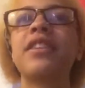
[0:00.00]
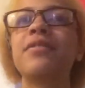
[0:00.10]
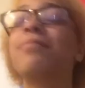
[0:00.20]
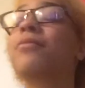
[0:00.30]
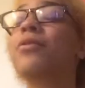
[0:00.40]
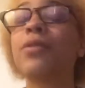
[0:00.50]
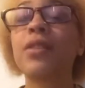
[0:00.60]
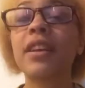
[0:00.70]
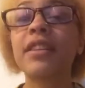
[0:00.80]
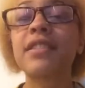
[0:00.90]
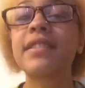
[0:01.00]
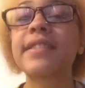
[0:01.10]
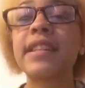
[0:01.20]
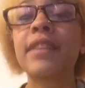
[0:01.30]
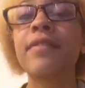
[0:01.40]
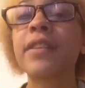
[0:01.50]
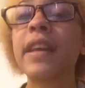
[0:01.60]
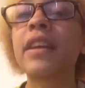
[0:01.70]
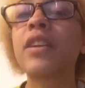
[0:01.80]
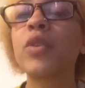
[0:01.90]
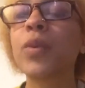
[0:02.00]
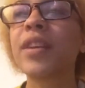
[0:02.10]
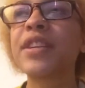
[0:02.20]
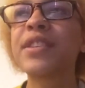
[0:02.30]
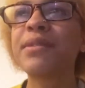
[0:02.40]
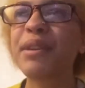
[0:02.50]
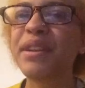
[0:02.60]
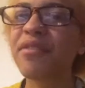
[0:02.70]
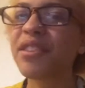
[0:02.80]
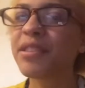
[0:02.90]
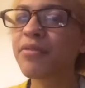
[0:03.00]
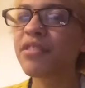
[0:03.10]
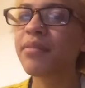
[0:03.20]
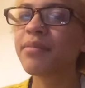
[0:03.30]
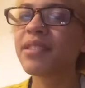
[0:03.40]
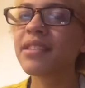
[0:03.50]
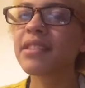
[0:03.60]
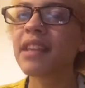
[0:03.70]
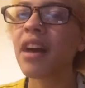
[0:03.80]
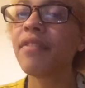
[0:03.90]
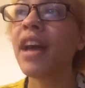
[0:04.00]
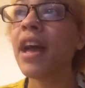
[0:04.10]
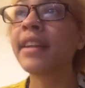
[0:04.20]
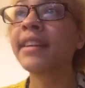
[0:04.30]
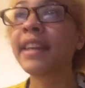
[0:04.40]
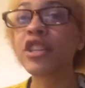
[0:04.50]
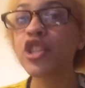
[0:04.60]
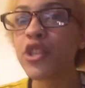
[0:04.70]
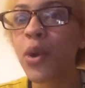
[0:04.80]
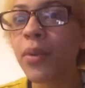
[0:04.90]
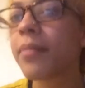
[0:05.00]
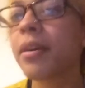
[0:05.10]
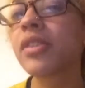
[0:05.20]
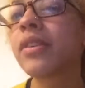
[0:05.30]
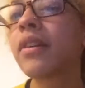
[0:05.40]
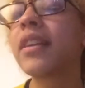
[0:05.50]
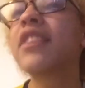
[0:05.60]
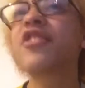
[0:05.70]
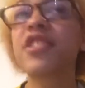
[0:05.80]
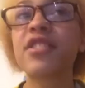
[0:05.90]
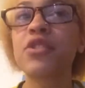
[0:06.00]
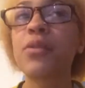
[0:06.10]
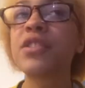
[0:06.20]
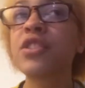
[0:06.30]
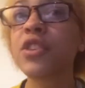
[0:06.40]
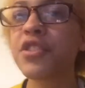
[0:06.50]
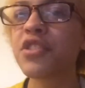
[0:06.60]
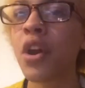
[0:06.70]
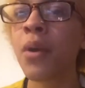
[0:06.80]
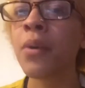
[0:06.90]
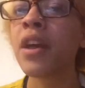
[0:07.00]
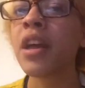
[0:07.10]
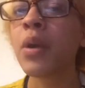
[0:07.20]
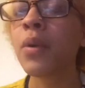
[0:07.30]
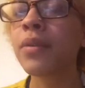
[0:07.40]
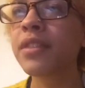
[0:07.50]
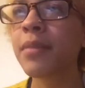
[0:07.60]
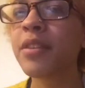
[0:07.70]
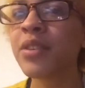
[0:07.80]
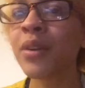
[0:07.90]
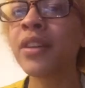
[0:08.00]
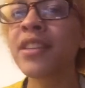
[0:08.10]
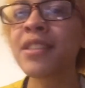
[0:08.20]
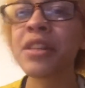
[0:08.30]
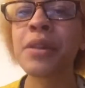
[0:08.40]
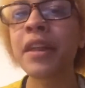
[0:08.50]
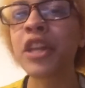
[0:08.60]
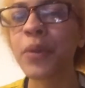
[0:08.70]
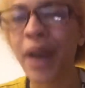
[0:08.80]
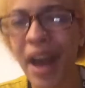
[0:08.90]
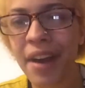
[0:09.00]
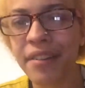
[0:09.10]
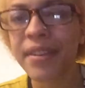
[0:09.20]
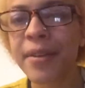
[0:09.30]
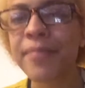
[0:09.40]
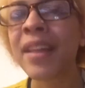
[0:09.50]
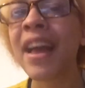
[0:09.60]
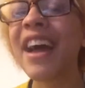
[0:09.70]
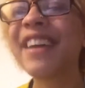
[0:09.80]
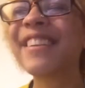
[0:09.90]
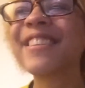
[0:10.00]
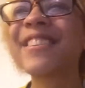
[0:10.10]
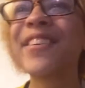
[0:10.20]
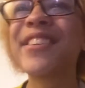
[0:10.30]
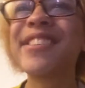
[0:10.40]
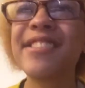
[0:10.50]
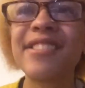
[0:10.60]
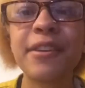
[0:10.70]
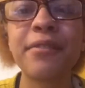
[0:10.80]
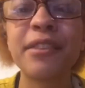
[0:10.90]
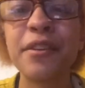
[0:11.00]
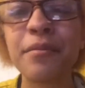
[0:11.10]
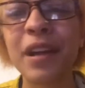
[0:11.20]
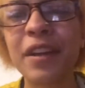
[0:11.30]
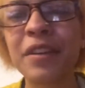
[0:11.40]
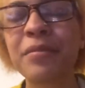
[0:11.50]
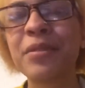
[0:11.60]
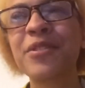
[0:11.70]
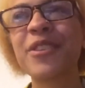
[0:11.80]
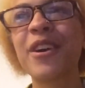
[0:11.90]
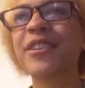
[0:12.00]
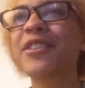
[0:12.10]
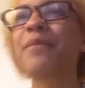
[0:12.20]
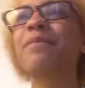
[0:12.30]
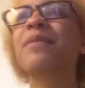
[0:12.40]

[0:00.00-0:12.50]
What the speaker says: to Google it to see if you relate to any of the symptoms and stuff, and get to know the mental illness, because it's always good to know the mental illness that you think you have, and so it's easier for you to bring it up to a doctor.